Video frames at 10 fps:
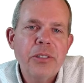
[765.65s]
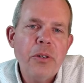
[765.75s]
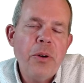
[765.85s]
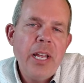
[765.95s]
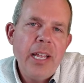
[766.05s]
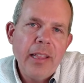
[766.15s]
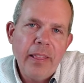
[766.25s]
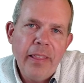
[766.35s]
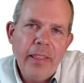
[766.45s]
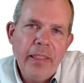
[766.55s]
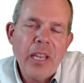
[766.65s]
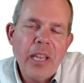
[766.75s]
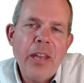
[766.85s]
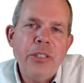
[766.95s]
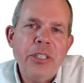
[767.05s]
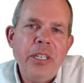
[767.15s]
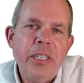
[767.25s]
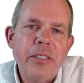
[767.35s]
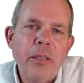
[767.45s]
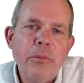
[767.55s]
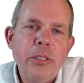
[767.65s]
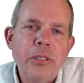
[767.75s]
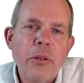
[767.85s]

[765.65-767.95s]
So less energy consumption.